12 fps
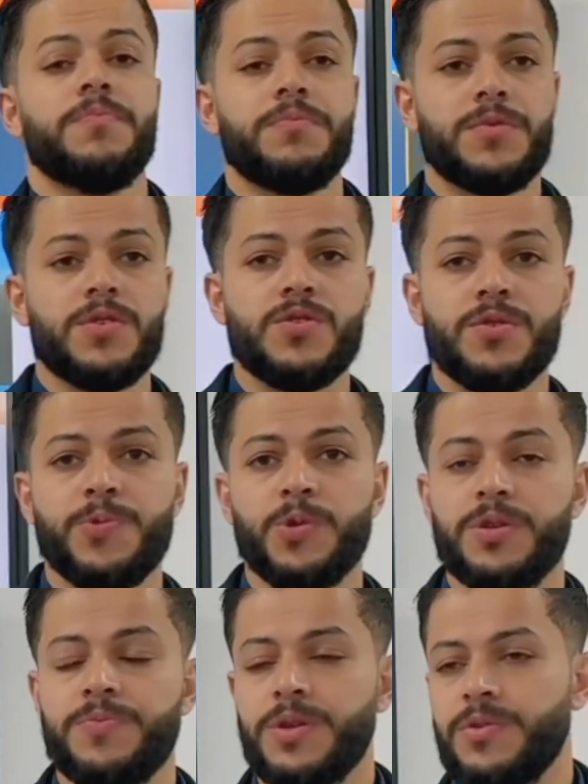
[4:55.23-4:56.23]

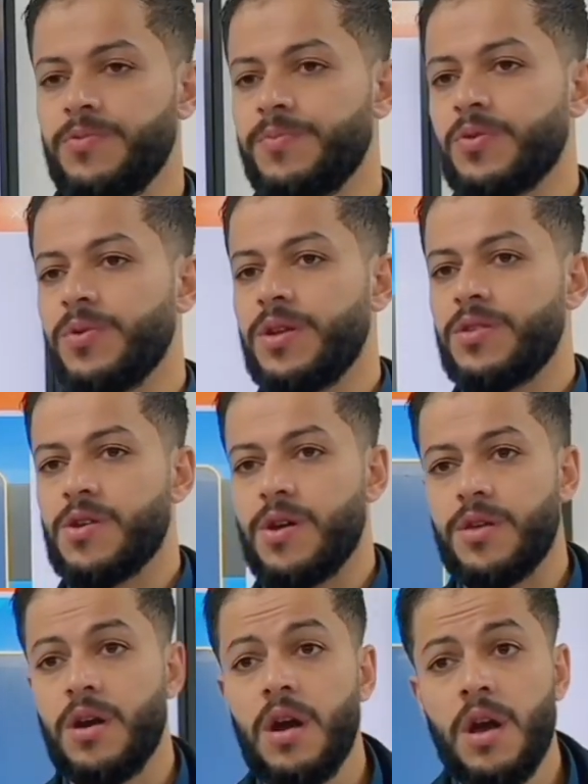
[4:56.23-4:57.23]
distributed between each
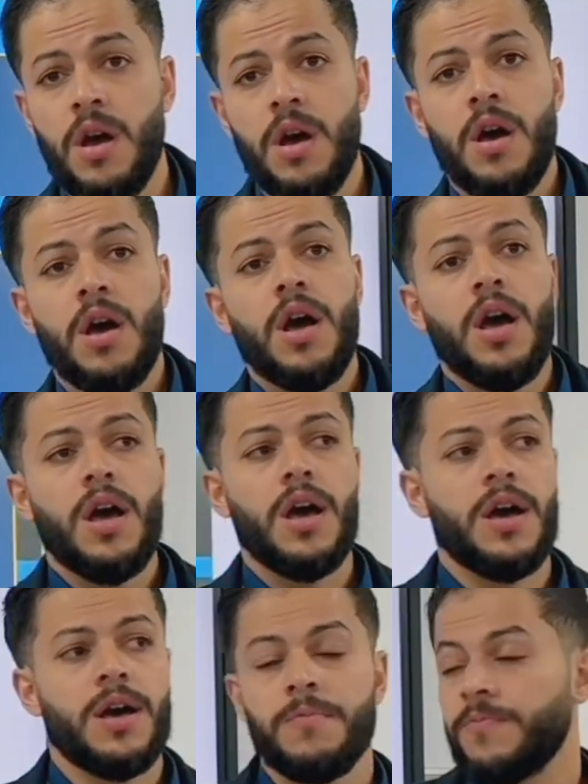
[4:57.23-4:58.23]

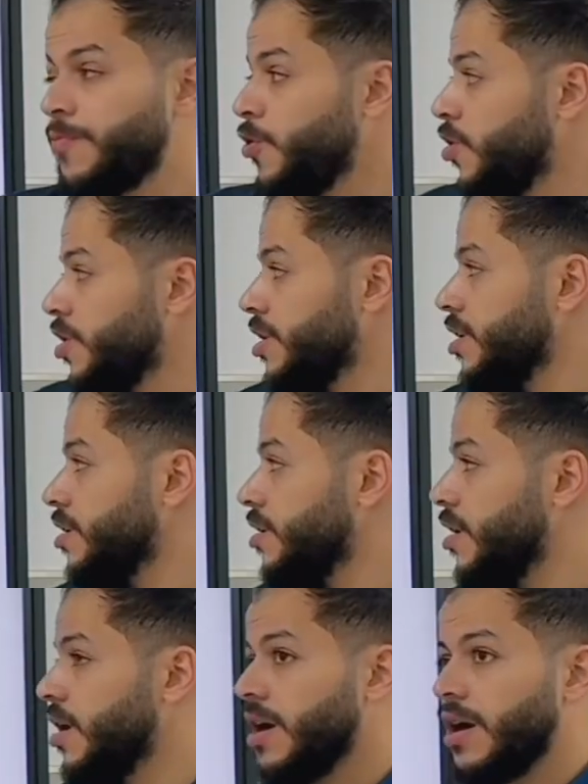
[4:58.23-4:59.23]
other. For
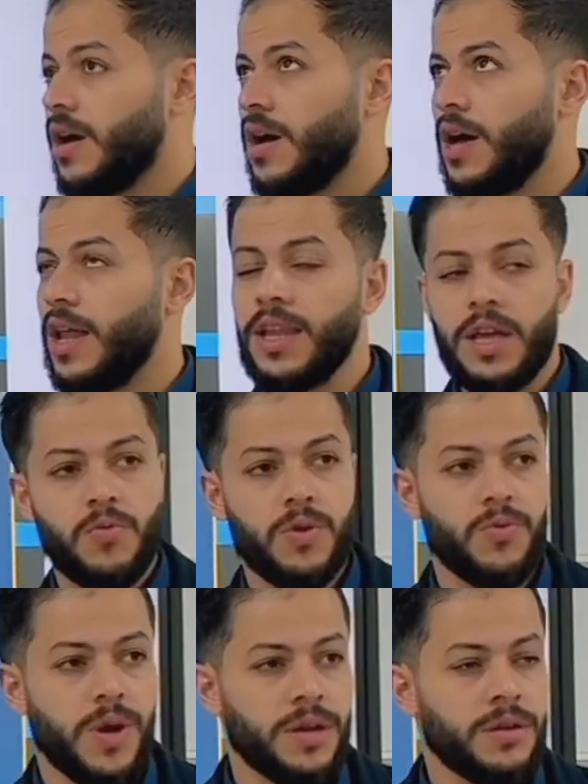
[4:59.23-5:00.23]
a liquid
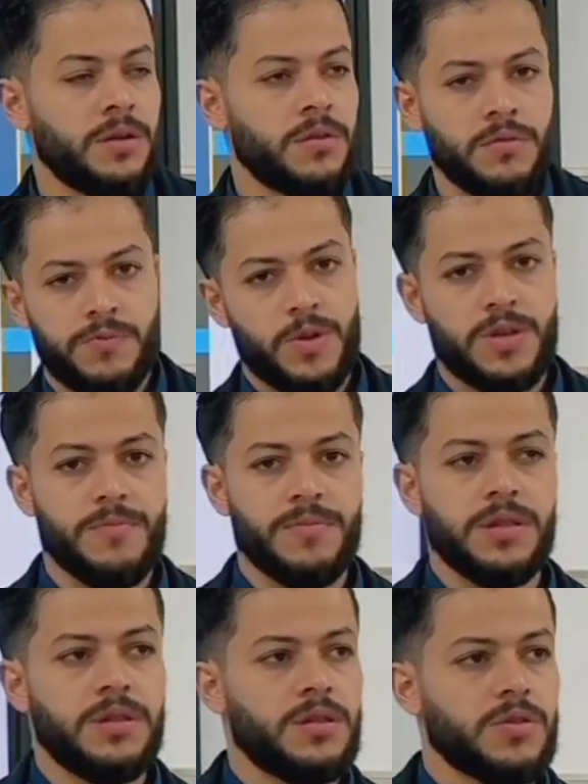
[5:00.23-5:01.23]
one, for
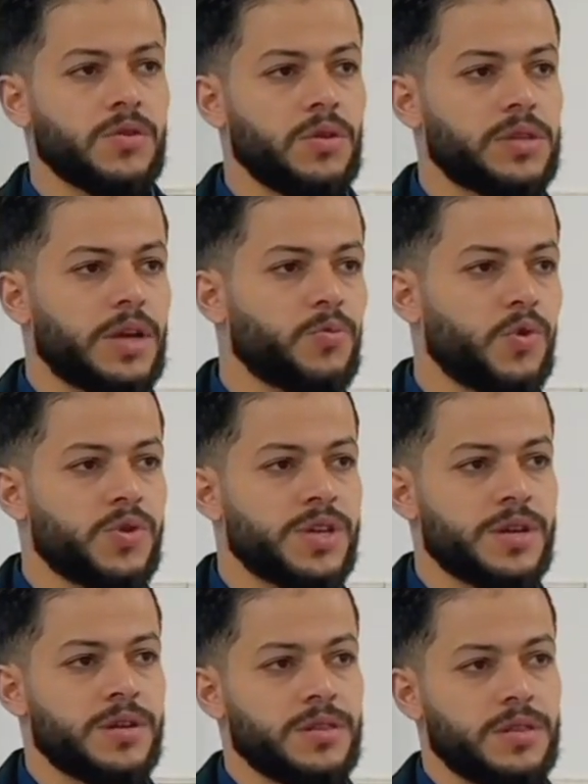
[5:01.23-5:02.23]
example, salt and
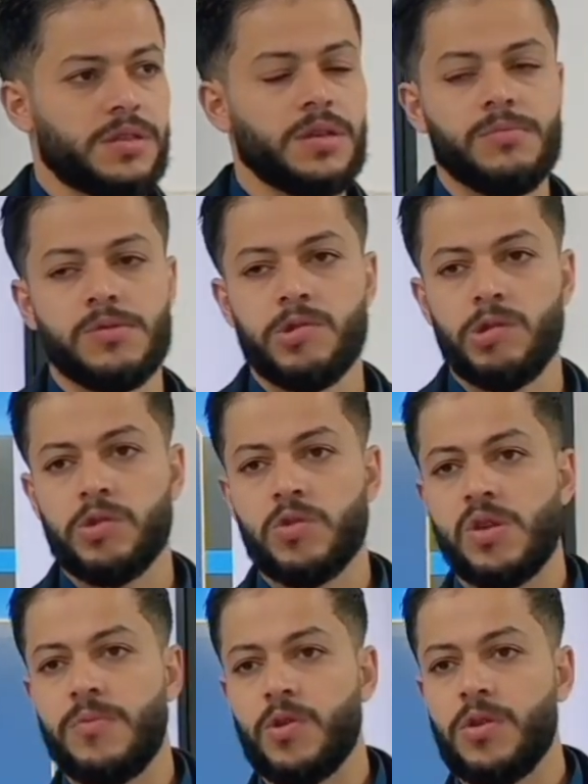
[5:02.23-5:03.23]
water, table salt,
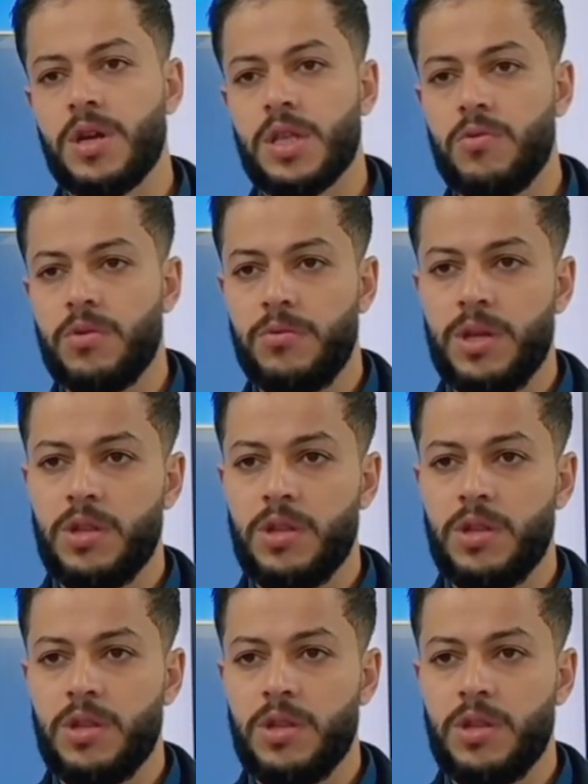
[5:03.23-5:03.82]
sodium chloride. When we